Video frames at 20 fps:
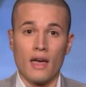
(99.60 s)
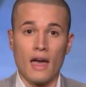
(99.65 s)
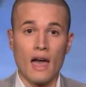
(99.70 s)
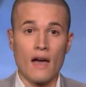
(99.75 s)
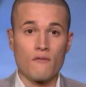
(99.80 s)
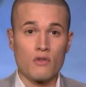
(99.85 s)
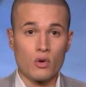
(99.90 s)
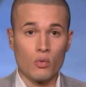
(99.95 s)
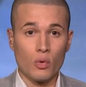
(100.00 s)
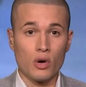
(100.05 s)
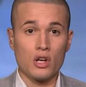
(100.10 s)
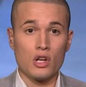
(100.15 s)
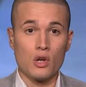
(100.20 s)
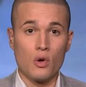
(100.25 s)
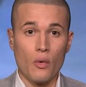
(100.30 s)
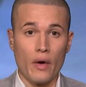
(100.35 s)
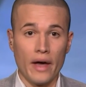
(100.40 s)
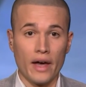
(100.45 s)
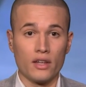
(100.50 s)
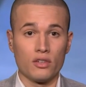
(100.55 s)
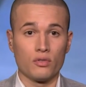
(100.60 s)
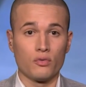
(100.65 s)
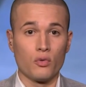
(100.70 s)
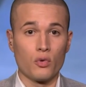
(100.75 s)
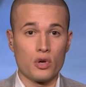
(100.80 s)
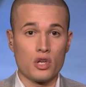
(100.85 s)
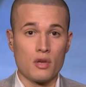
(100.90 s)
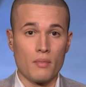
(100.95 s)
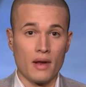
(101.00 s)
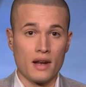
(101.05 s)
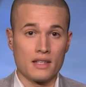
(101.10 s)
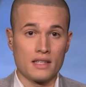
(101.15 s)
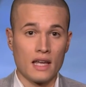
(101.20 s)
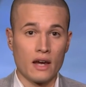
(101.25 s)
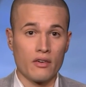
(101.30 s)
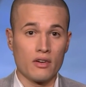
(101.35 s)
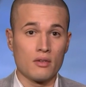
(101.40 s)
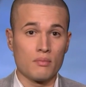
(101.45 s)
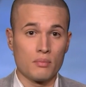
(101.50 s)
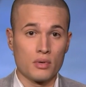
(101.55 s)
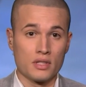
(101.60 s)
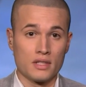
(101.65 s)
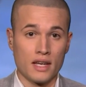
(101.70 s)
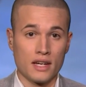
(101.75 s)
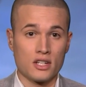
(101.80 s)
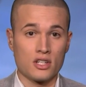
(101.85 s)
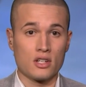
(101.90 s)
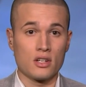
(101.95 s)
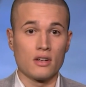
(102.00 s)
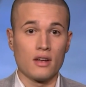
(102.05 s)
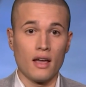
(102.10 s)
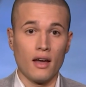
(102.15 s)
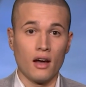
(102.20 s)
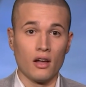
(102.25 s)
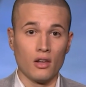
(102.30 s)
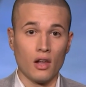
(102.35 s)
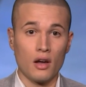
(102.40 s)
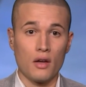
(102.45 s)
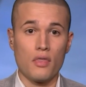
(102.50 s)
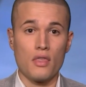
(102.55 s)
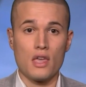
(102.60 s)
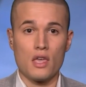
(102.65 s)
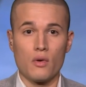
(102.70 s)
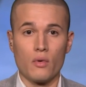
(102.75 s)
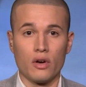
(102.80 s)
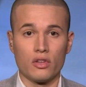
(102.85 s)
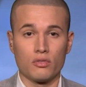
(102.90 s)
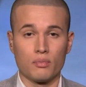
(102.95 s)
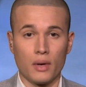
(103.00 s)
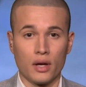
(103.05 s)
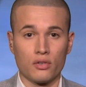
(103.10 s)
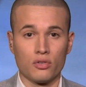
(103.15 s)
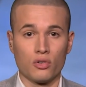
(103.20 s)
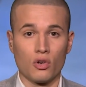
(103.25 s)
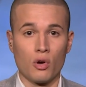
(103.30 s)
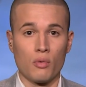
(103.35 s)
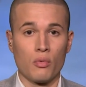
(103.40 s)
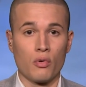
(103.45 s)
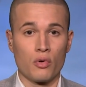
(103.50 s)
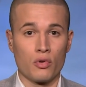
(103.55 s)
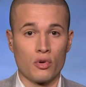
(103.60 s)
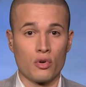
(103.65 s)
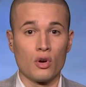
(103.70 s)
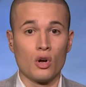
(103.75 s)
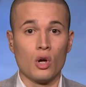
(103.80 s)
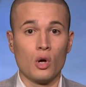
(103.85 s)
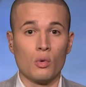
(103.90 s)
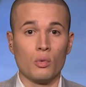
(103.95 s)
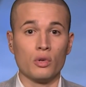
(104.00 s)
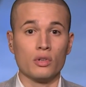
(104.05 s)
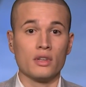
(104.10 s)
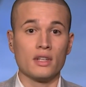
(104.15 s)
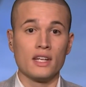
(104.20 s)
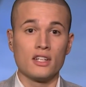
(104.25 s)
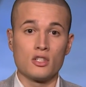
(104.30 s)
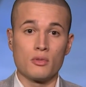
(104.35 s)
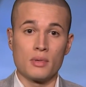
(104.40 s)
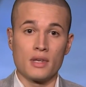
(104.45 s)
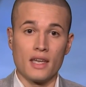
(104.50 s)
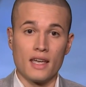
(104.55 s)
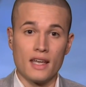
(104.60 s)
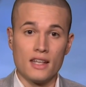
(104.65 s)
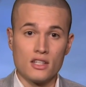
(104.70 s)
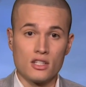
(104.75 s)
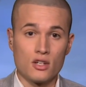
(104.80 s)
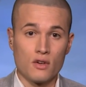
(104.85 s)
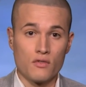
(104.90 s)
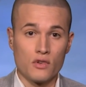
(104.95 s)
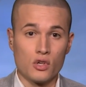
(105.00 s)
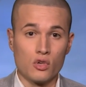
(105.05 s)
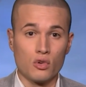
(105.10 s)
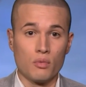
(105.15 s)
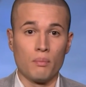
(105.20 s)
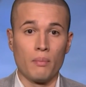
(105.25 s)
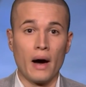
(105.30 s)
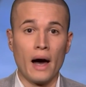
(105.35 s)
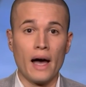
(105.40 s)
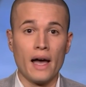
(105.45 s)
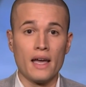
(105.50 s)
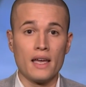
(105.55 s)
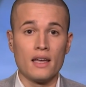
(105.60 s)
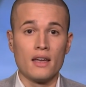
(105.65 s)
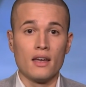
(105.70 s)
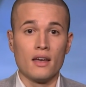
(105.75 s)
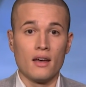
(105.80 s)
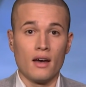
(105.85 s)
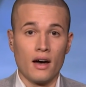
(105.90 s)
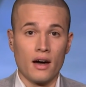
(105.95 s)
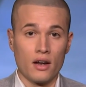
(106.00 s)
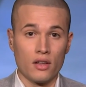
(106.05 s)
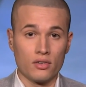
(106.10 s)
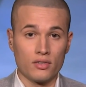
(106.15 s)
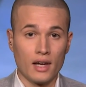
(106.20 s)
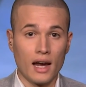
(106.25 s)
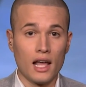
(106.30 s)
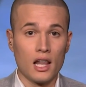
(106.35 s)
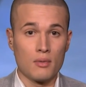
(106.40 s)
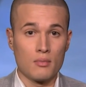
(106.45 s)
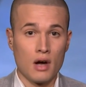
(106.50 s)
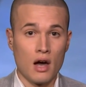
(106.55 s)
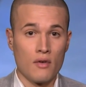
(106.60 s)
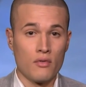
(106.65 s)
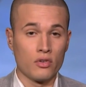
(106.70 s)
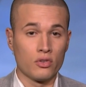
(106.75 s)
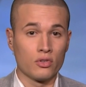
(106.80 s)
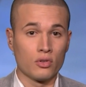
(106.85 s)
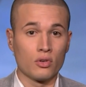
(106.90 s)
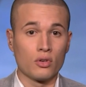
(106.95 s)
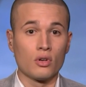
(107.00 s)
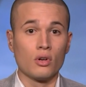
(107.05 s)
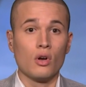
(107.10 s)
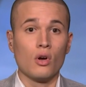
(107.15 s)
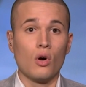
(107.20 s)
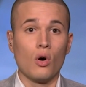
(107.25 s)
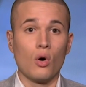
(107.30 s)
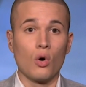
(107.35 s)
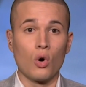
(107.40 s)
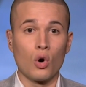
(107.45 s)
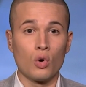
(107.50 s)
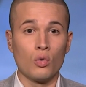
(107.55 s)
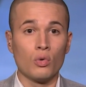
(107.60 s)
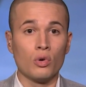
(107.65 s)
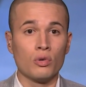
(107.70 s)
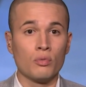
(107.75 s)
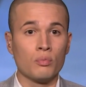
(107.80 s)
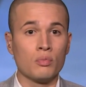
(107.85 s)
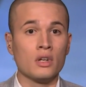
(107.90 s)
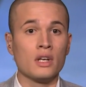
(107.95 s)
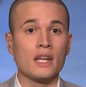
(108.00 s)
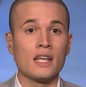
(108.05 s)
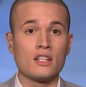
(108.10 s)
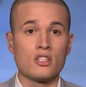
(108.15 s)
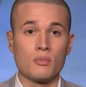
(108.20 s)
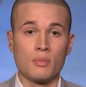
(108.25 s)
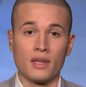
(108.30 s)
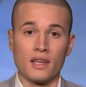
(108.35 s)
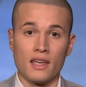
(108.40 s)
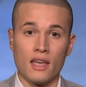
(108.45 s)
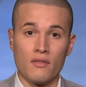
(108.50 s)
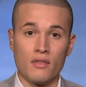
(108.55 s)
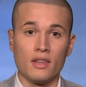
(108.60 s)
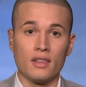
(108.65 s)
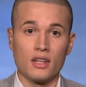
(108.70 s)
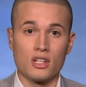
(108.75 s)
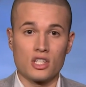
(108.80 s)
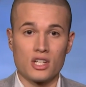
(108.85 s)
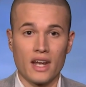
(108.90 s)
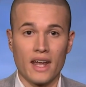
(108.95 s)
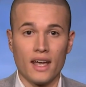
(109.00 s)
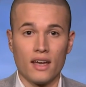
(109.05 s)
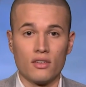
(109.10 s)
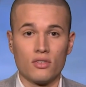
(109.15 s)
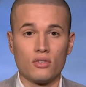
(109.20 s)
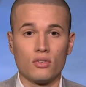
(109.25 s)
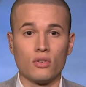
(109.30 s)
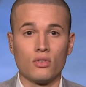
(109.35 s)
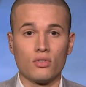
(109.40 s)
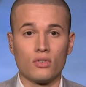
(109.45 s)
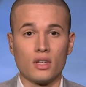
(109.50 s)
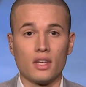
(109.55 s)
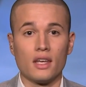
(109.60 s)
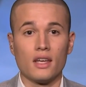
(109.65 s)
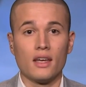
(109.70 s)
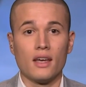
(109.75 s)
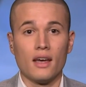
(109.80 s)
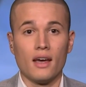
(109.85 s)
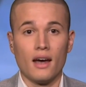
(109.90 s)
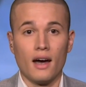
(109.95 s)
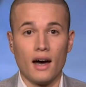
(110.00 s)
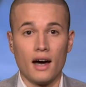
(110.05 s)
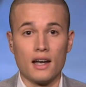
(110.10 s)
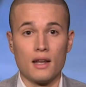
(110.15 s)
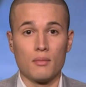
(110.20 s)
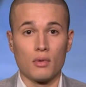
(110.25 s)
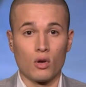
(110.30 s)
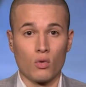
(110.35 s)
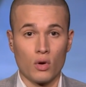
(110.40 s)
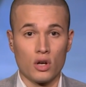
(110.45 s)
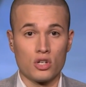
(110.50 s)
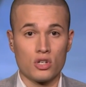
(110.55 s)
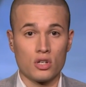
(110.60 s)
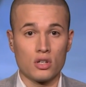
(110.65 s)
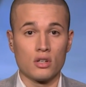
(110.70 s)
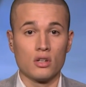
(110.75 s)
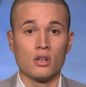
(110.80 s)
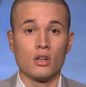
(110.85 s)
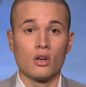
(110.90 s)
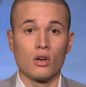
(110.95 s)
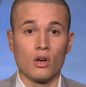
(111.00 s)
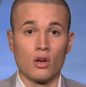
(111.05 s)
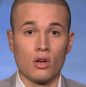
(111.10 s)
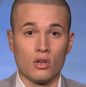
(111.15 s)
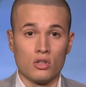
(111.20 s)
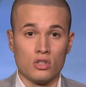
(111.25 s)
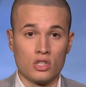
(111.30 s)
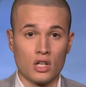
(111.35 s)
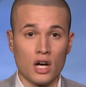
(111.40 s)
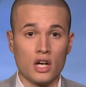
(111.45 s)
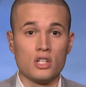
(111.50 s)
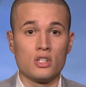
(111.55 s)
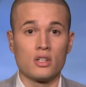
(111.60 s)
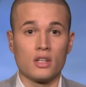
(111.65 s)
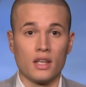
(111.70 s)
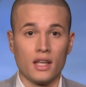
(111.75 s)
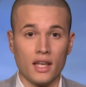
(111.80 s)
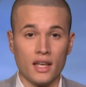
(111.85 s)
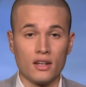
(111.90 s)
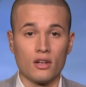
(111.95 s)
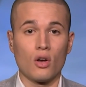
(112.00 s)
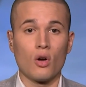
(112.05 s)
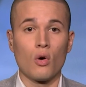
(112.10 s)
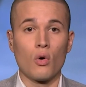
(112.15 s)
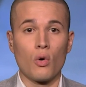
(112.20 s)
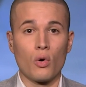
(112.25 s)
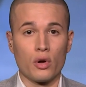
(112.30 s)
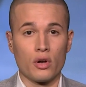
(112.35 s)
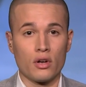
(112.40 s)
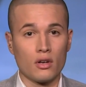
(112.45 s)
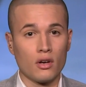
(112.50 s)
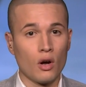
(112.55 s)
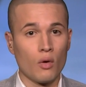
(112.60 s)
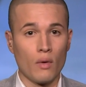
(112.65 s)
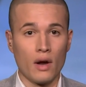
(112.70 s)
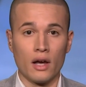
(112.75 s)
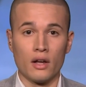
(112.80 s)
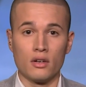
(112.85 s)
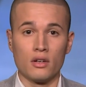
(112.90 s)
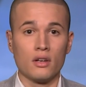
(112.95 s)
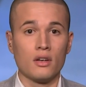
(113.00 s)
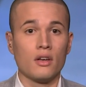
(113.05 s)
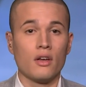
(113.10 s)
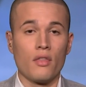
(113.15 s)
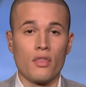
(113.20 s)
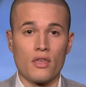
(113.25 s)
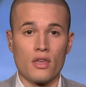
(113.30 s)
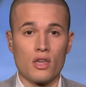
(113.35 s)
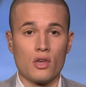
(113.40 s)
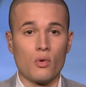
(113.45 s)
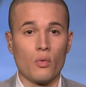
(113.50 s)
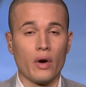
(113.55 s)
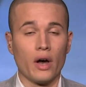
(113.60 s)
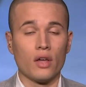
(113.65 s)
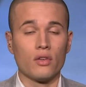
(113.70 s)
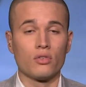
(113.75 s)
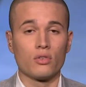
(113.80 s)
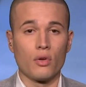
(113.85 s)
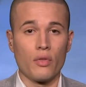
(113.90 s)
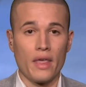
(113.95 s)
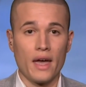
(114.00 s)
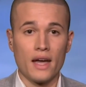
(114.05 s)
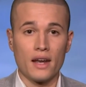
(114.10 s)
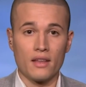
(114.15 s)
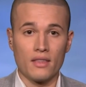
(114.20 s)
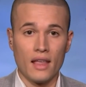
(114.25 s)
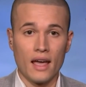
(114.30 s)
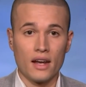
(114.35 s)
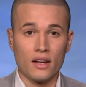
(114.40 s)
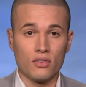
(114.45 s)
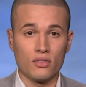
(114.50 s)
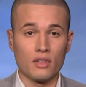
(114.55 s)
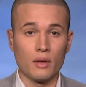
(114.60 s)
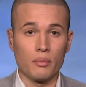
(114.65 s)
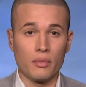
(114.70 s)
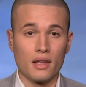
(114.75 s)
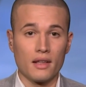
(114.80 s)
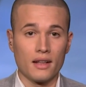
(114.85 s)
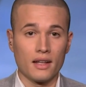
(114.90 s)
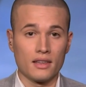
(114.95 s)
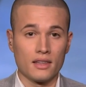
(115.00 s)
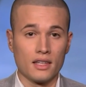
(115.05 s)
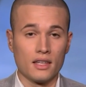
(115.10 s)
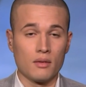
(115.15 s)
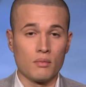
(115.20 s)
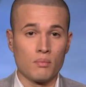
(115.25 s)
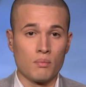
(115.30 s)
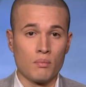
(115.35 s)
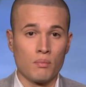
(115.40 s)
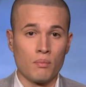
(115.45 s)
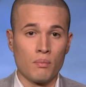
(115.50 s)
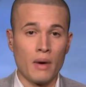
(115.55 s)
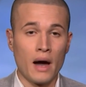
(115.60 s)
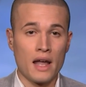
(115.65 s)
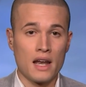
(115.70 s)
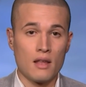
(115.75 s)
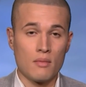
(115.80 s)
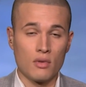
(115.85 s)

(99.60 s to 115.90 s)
everyone who asks for humanitarian protection along the U S Mexico border will need to be interviewed by an asylum officer or will need to be given the chance to see an immigration judge in court around the U S So that, that is something that the Biden